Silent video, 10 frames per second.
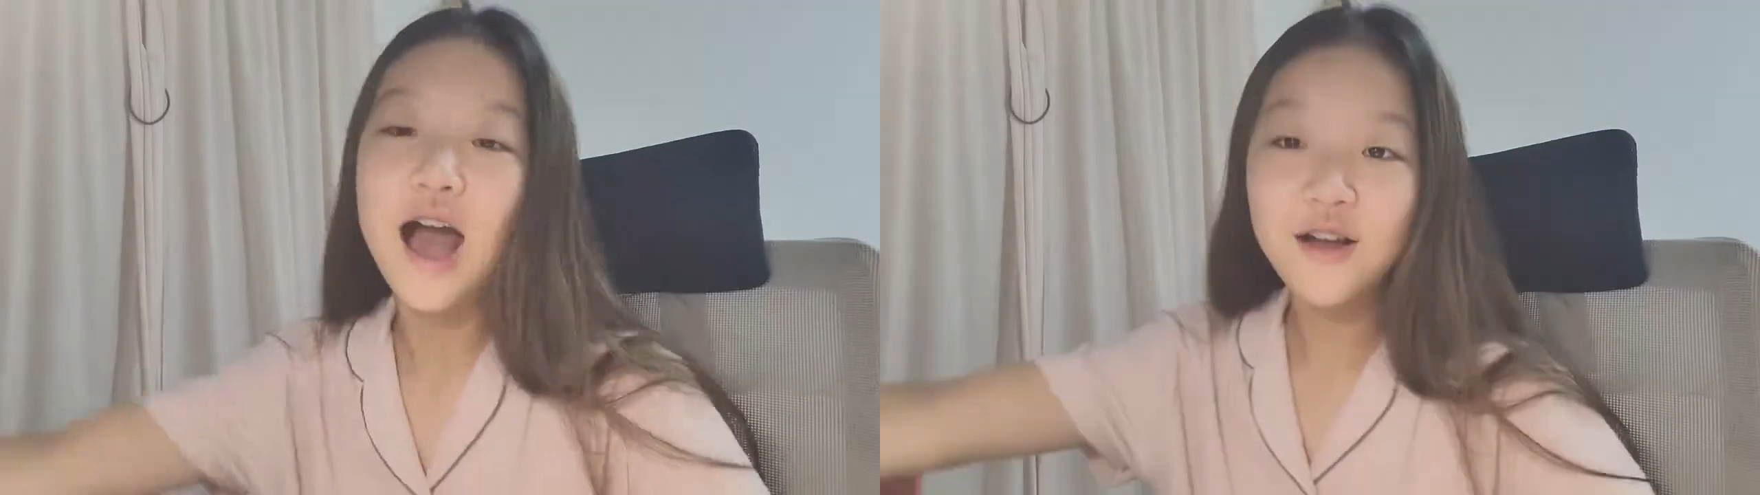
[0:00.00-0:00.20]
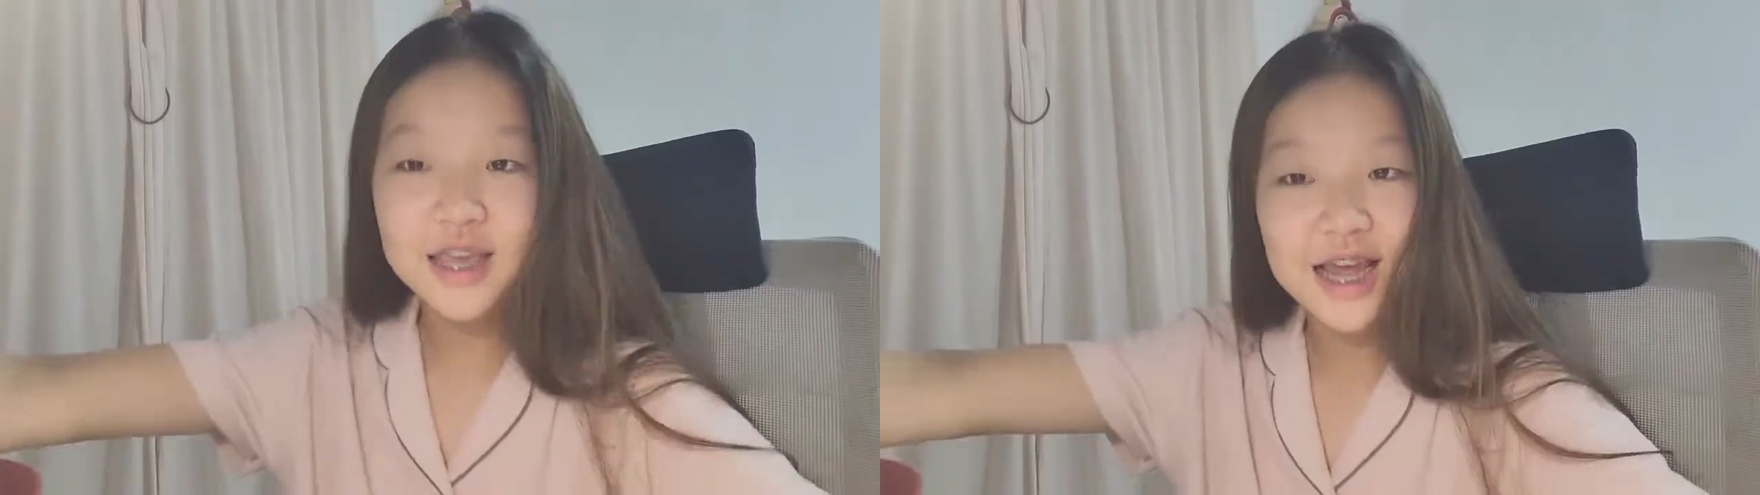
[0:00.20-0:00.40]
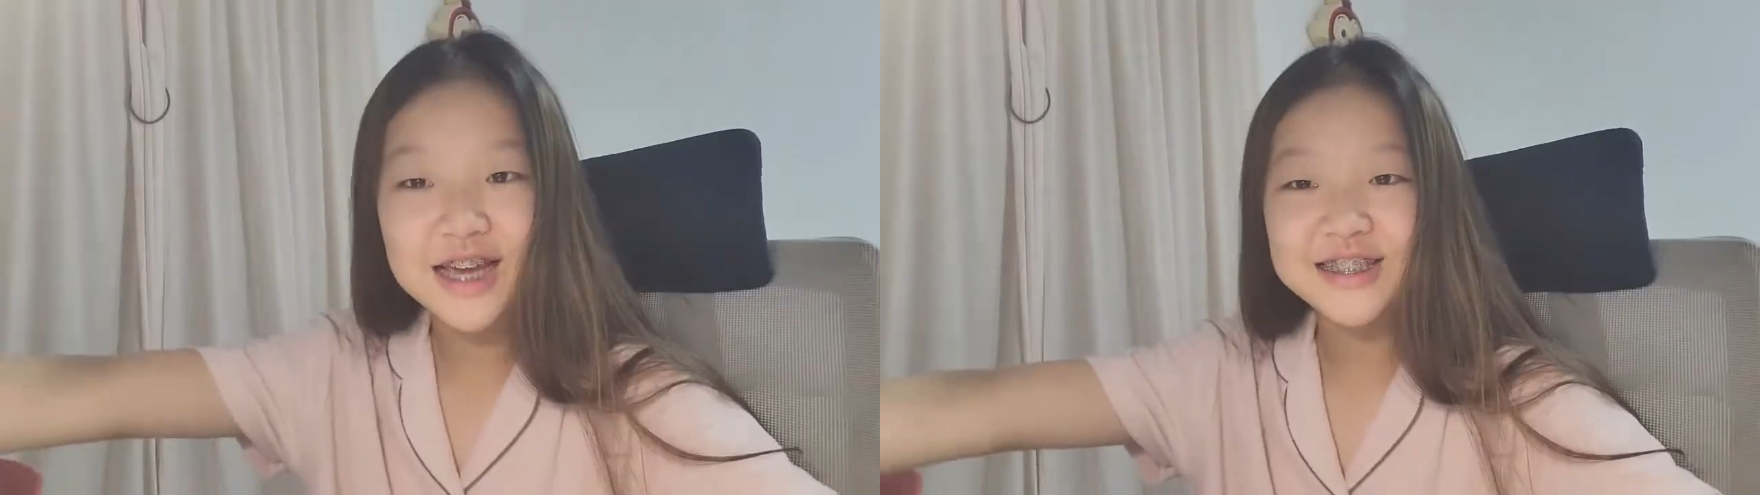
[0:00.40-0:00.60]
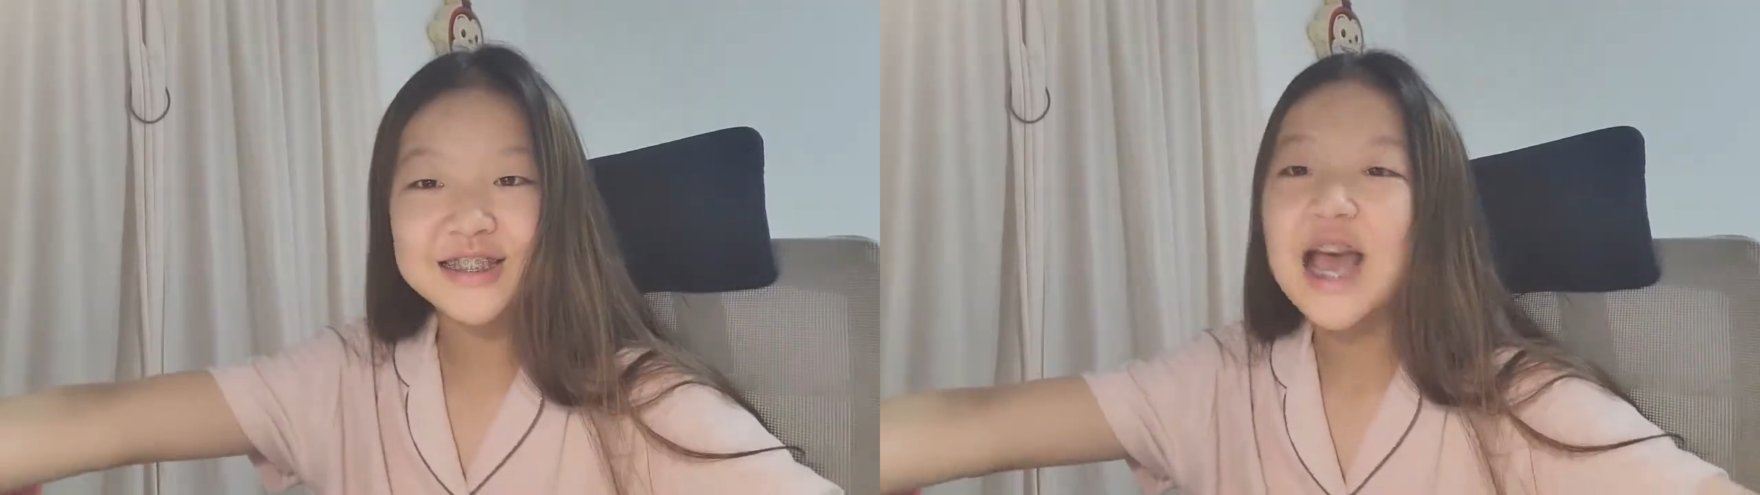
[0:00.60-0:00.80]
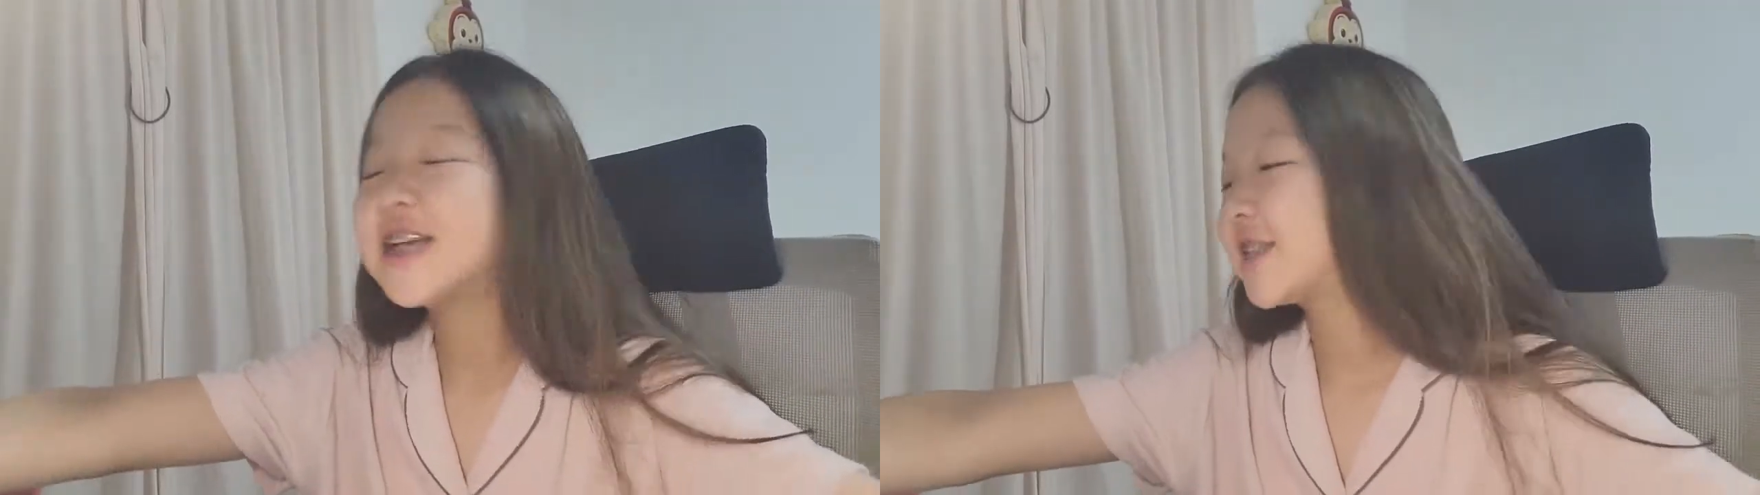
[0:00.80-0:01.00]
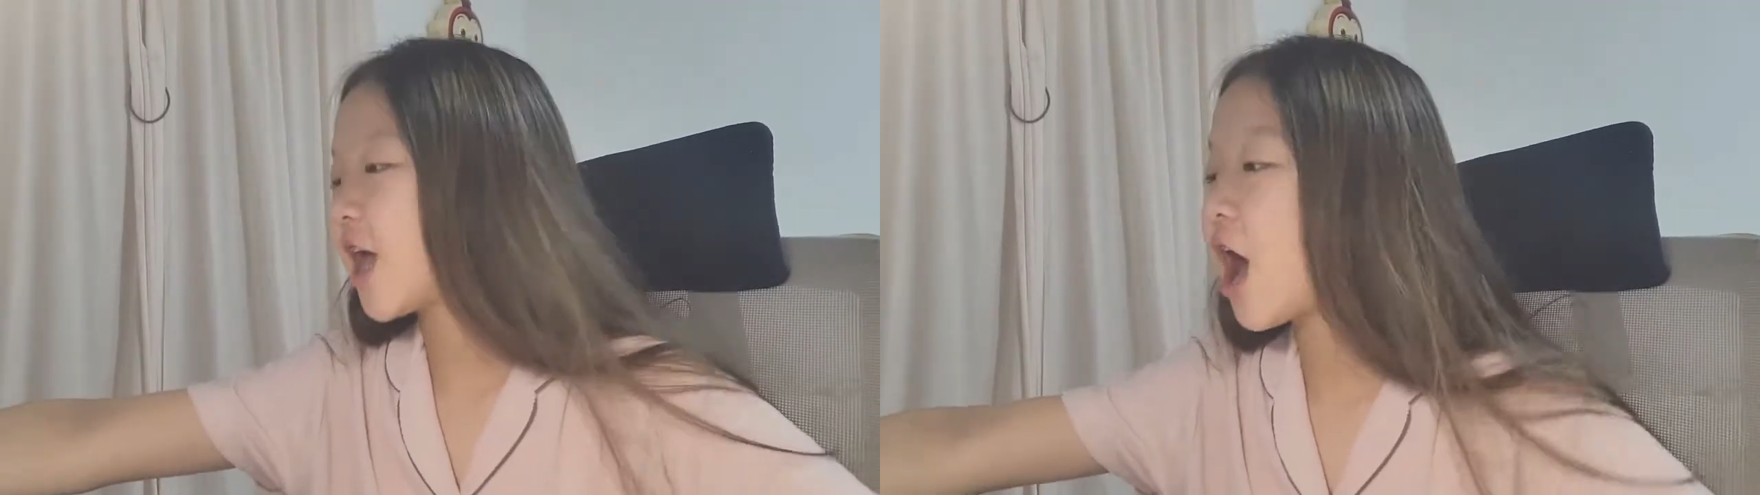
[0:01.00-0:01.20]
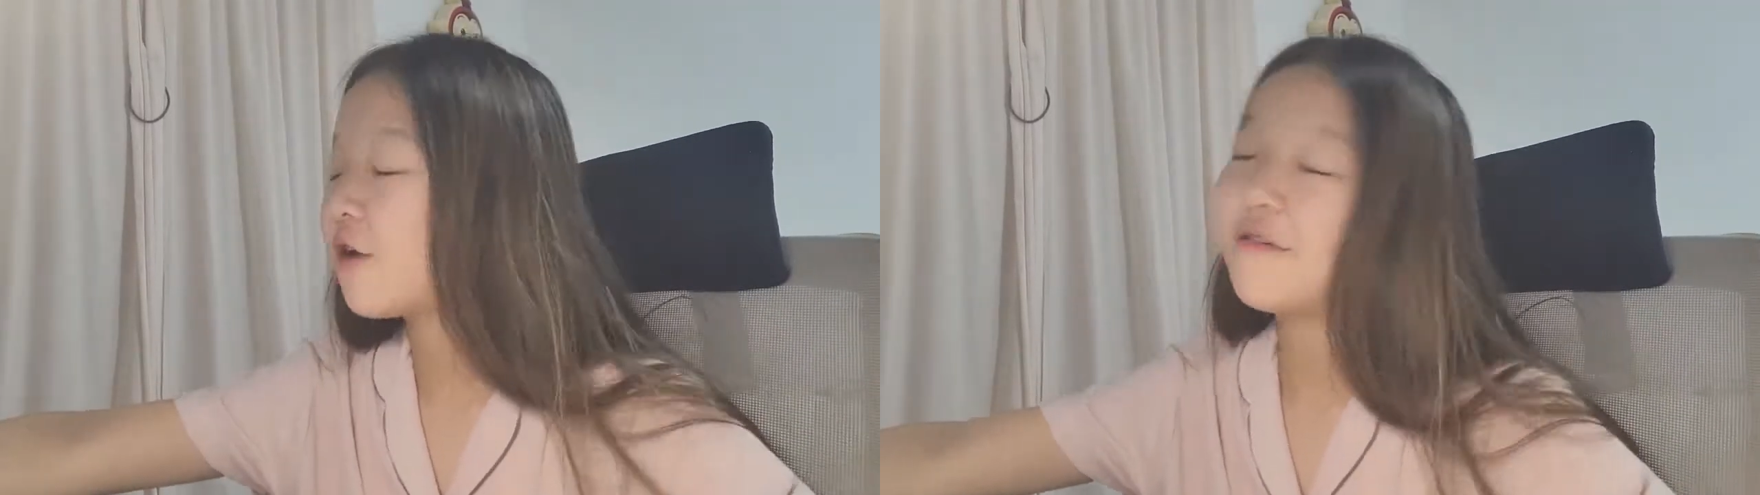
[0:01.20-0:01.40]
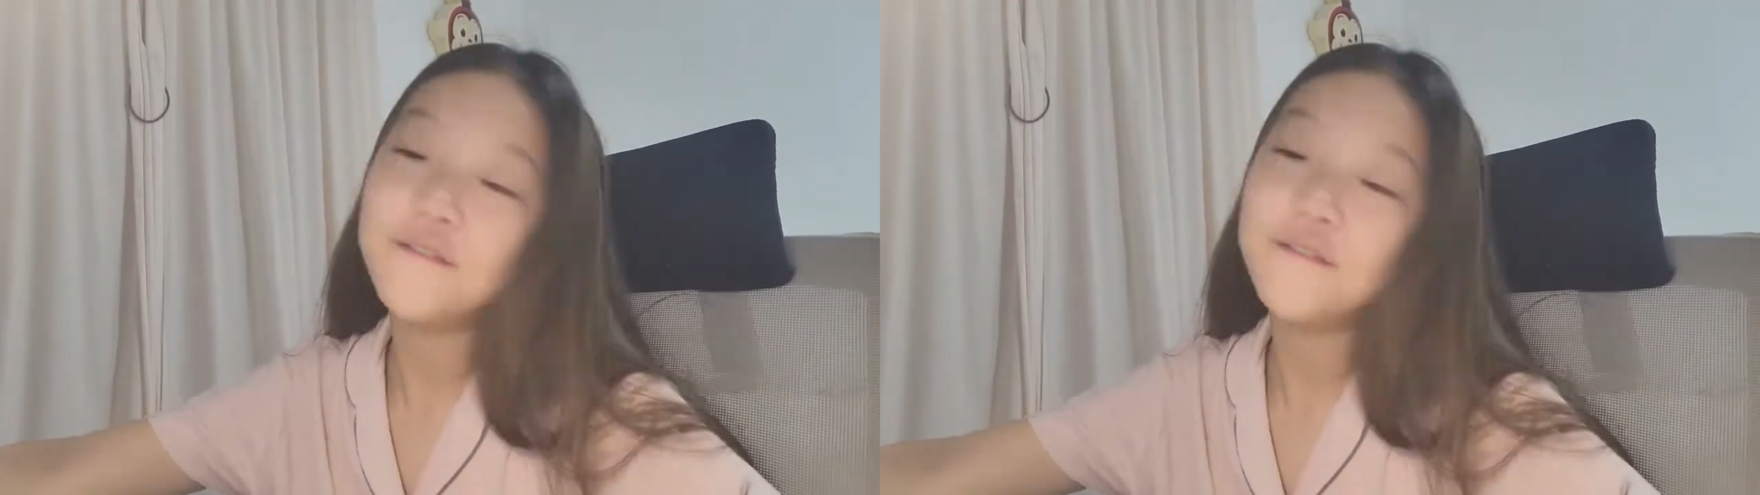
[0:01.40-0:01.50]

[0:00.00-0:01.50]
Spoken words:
Okay guys, so